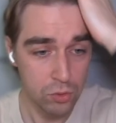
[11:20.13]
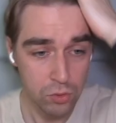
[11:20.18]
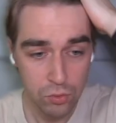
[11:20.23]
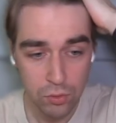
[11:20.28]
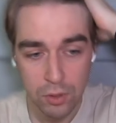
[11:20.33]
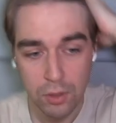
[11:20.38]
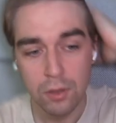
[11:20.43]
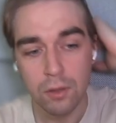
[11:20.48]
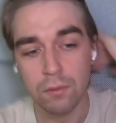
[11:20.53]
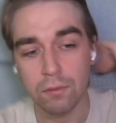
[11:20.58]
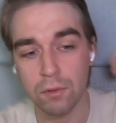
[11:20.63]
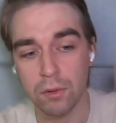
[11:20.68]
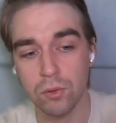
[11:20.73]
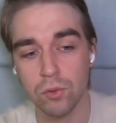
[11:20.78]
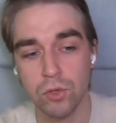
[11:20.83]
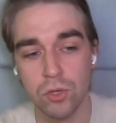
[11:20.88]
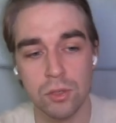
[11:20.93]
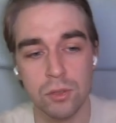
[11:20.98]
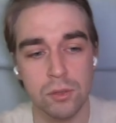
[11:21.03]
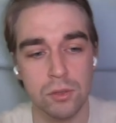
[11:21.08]
2D
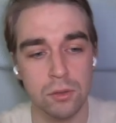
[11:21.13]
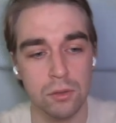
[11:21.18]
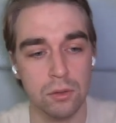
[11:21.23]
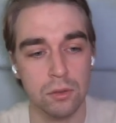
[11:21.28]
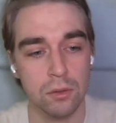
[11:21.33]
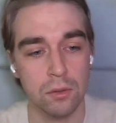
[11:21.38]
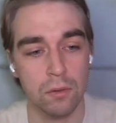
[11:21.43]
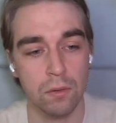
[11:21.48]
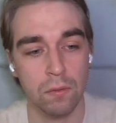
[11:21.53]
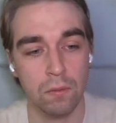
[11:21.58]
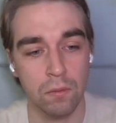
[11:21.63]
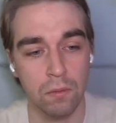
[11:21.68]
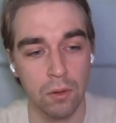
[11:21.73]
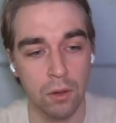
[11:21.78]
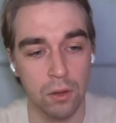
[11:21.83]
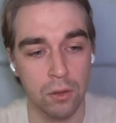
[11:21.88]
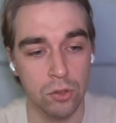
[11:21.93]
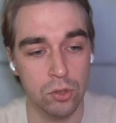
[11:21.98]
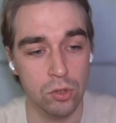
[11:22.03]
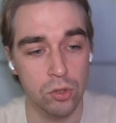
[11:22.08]
convolutions
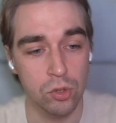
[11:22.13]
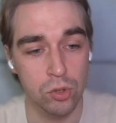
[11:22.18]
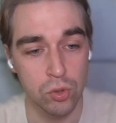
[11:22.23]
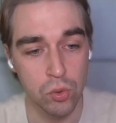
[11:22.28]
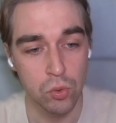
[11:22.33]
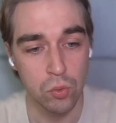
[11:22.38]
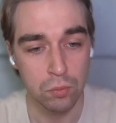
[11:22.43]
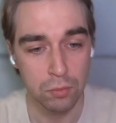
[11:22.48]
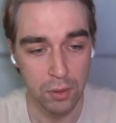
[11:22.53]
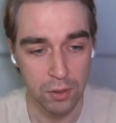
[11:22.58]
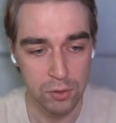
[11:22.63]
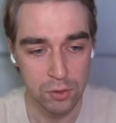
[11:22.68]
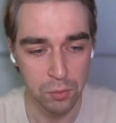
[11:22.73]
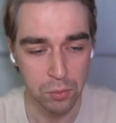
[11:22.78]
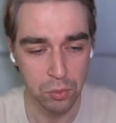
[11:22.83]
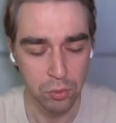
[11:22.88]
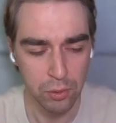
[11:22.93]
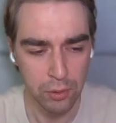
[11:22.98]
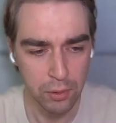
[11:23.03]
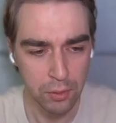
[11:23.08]
and 2
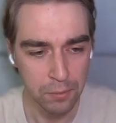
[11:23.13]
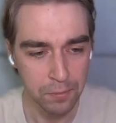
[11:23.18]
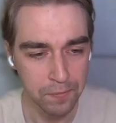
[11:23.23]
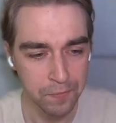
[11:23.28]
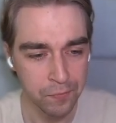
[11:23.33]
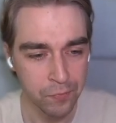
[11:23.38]
MaxPooling,